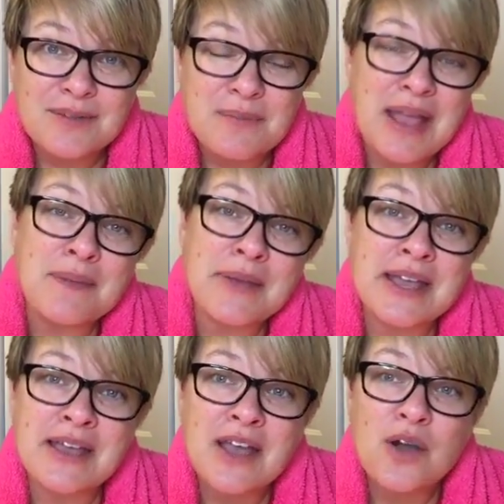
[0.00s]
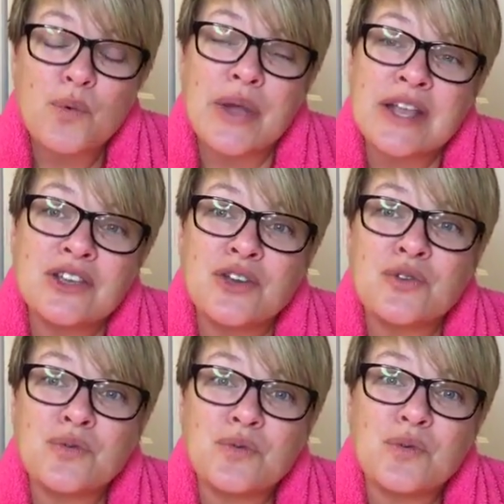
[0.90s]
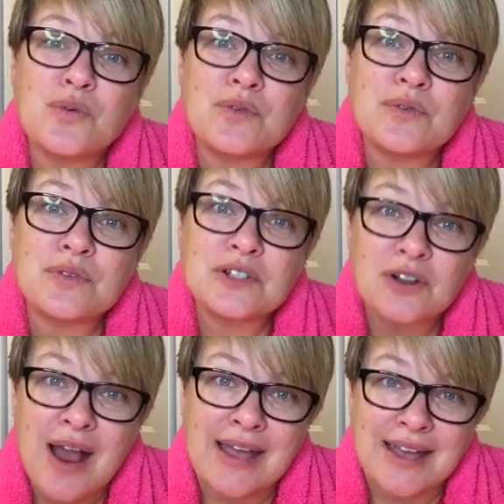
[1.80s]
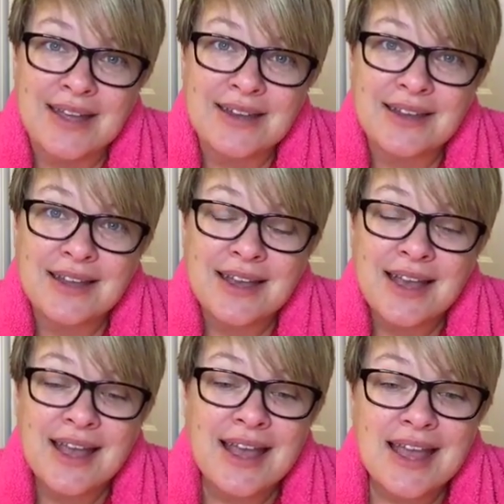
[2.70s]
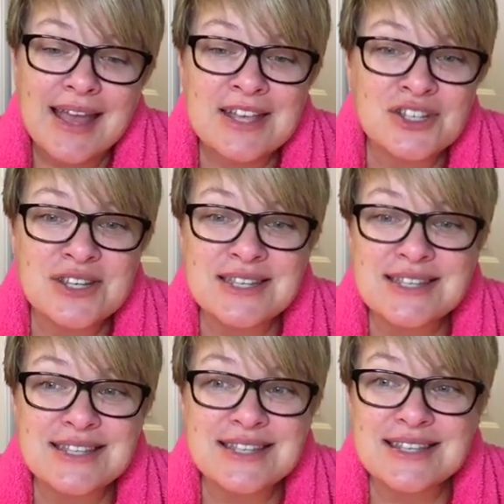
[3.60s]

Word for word: Maybe when you try it, it just